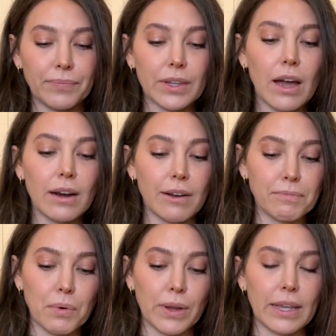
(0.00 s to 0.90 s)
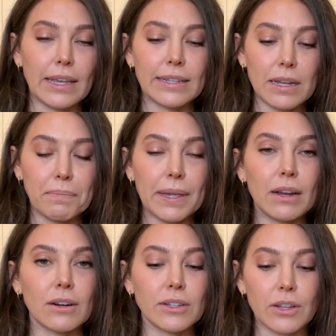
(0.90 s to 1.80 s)
cutoff point is up
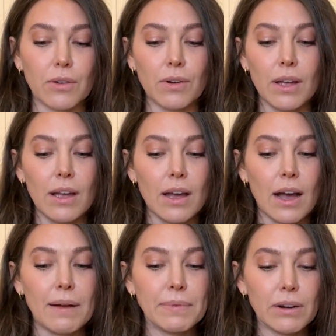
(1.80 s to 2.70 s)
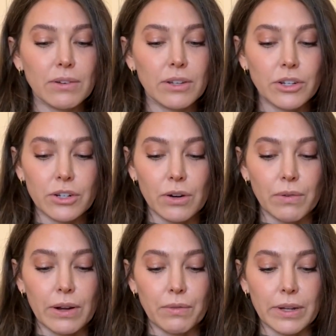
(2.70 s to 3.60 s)
here. So I'm not really sure
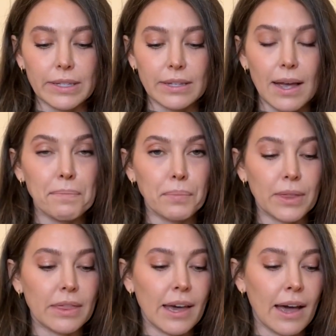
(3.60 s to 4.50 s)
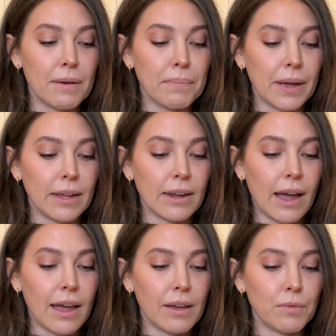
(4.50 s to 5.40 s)
what was up with that, but
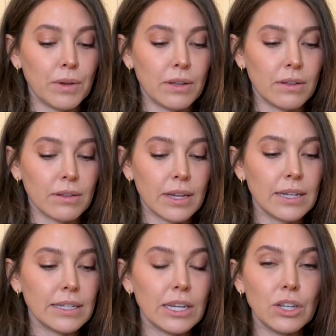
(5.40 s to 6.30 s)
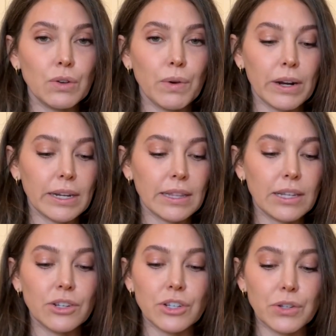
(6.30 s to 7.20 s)
I will continue wearing
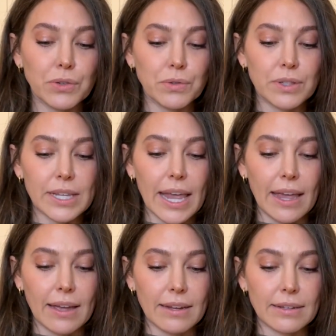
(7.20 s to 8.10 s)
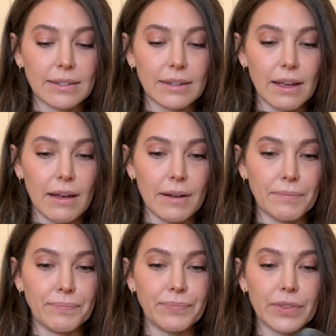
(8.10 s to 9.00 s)
these shoes and
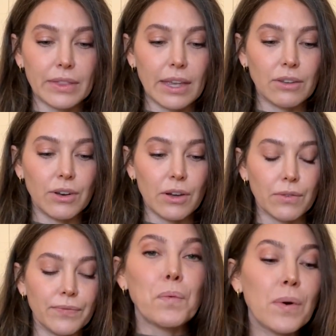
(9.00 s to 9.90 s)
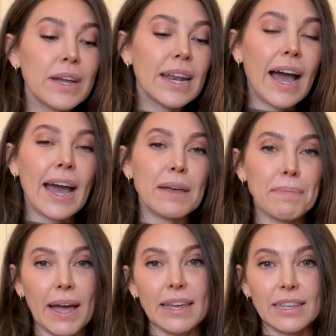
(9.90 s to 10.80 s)
let you know. Would I
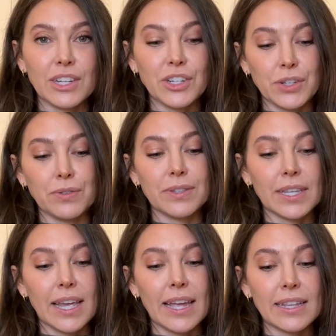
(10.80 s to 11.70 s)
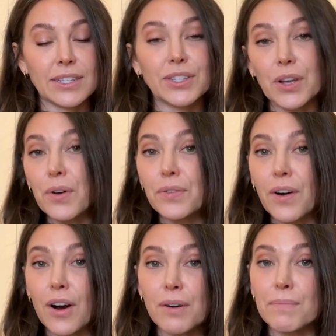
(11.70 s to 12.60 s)
buy these shoes again? So
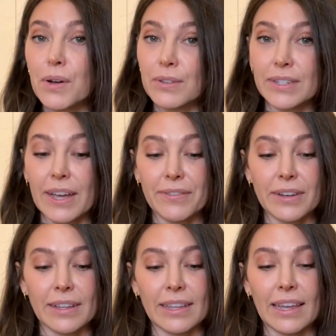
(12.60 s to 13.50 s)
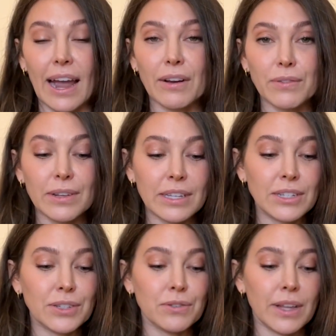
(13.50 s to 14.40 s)
far, most definitely. I really
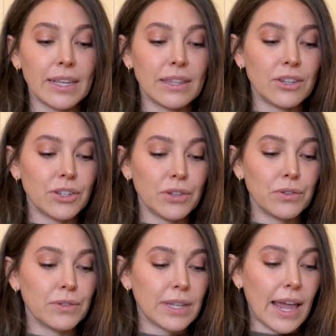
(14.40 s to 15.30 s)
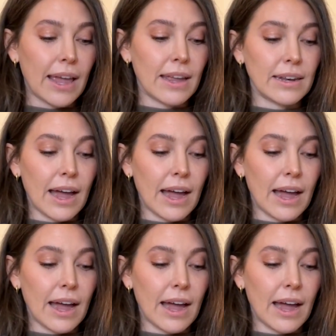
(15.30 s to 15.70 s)
do like these shoes, and